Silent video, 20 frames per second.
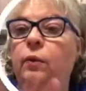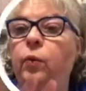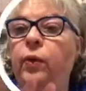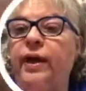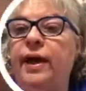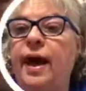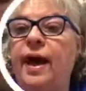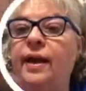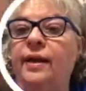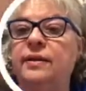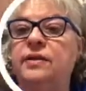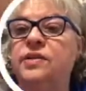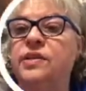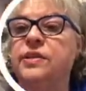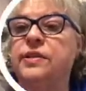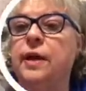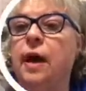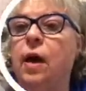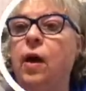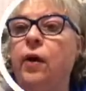we got it
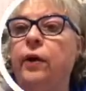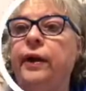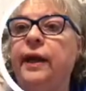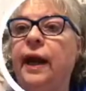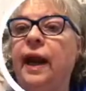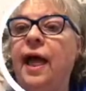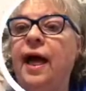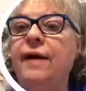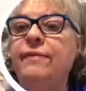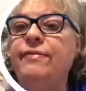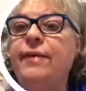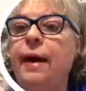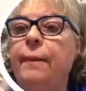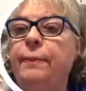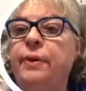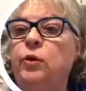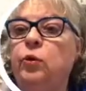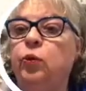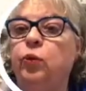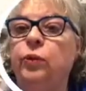installed, and life
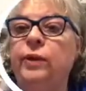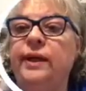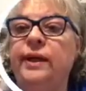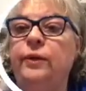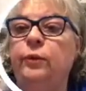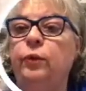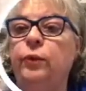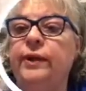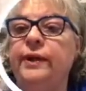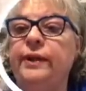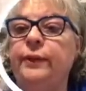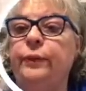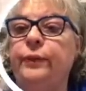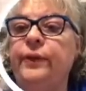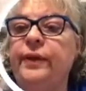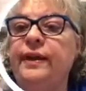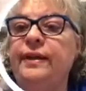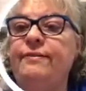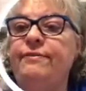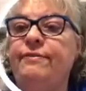happened really, really,
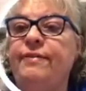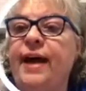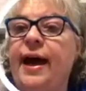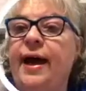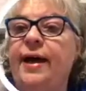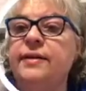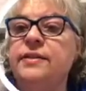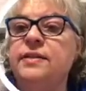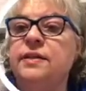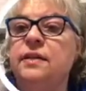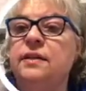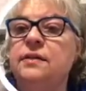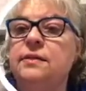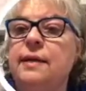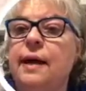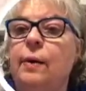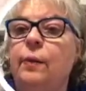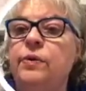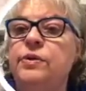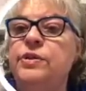really fast, because
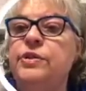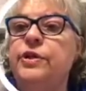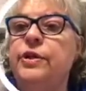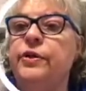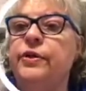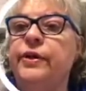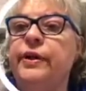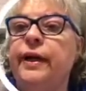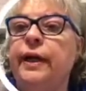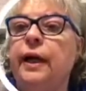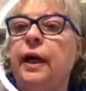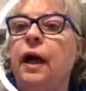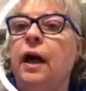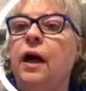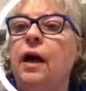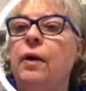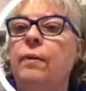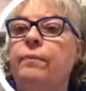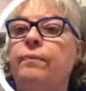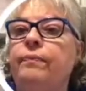that was during
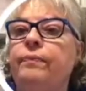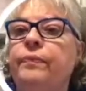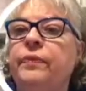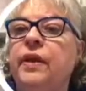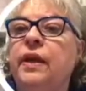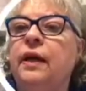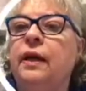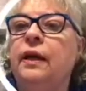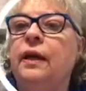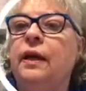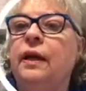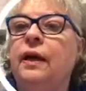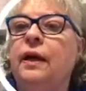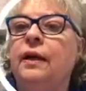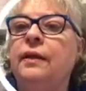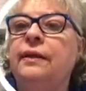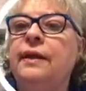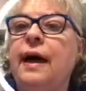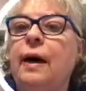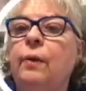
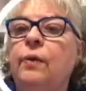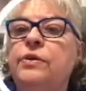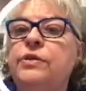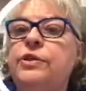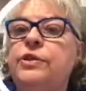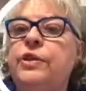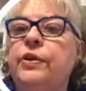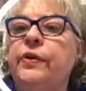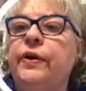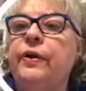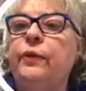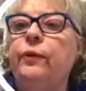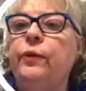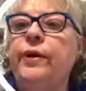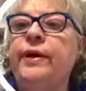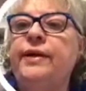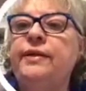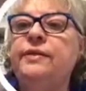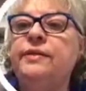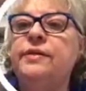Ren's
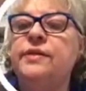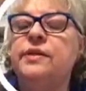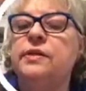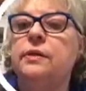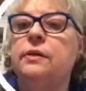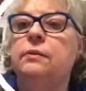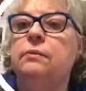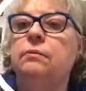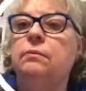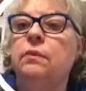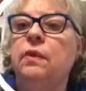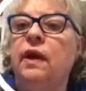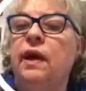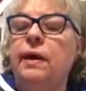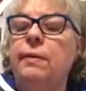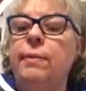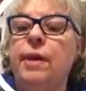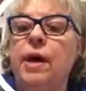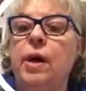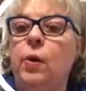
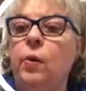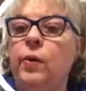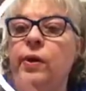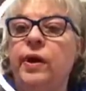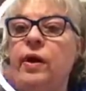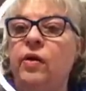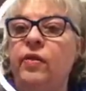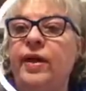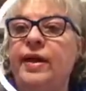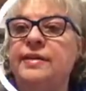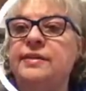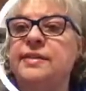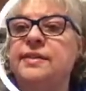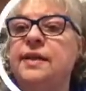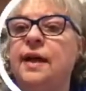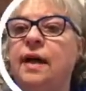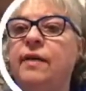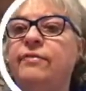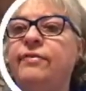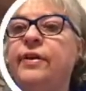chemo and all that
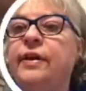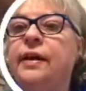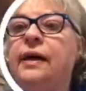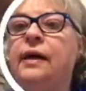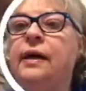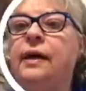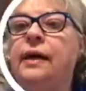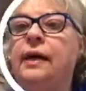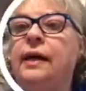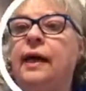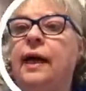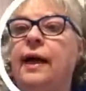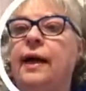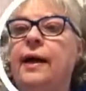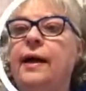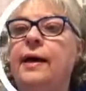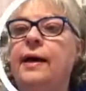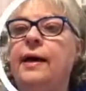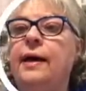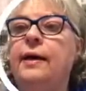stuff,
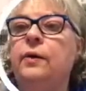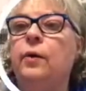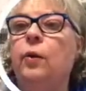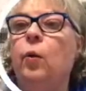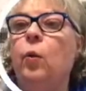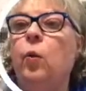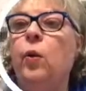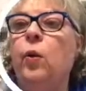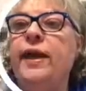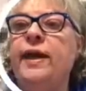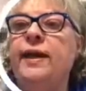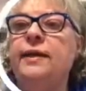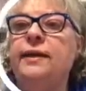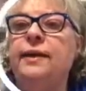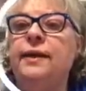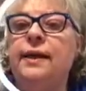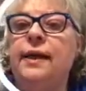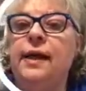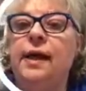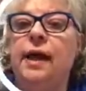and we
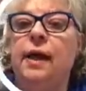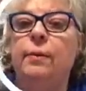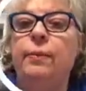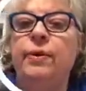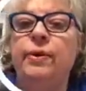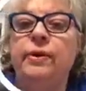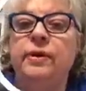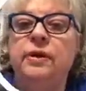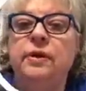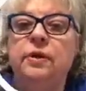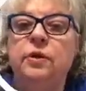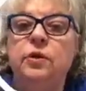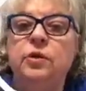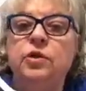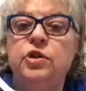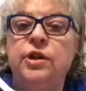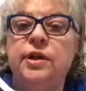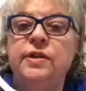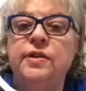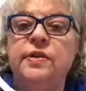ended up
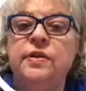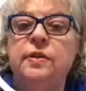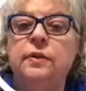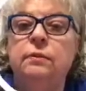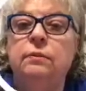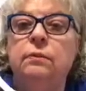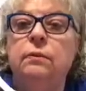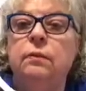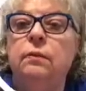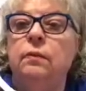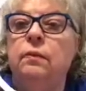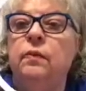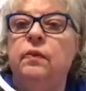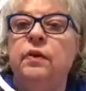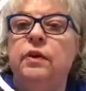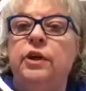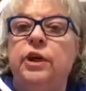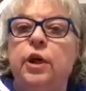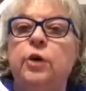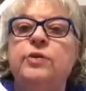just
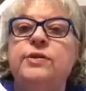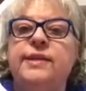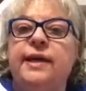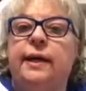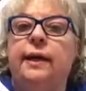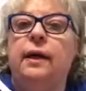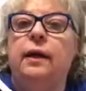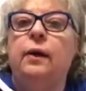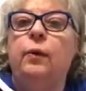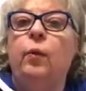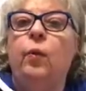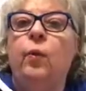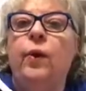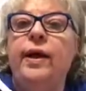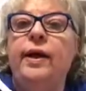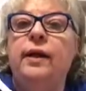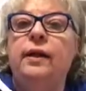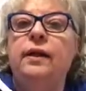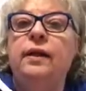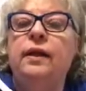using it.
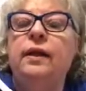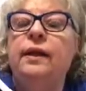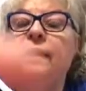Well,